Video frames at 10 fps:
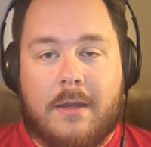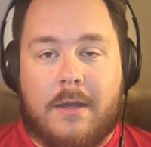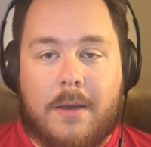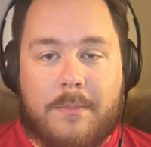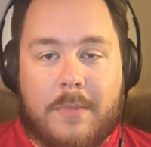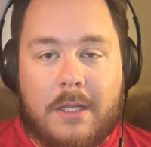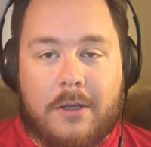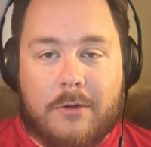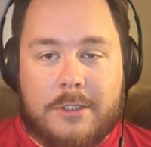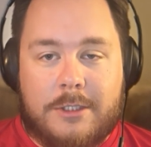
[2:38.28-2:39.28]
mini
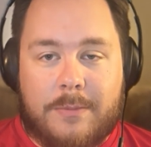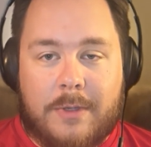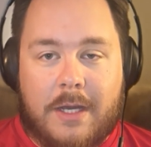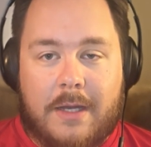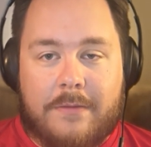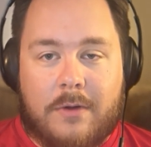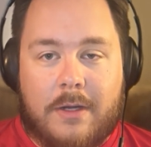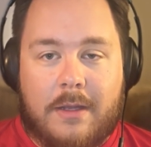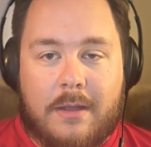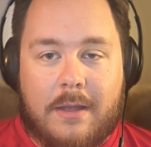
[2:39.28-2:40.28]
Christian
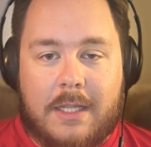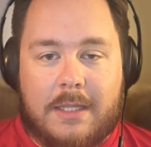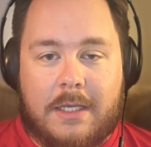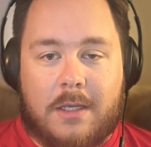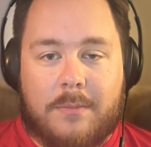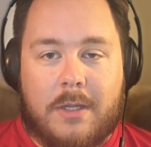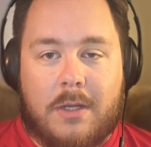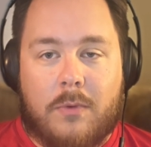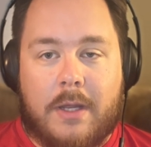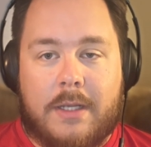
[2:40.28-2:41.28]
McCaffrey, I think, in
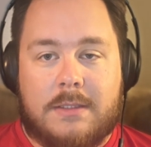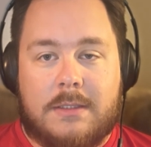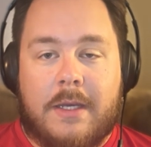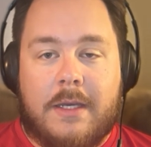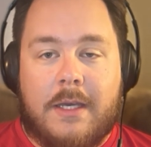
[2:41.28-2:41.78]
many ways,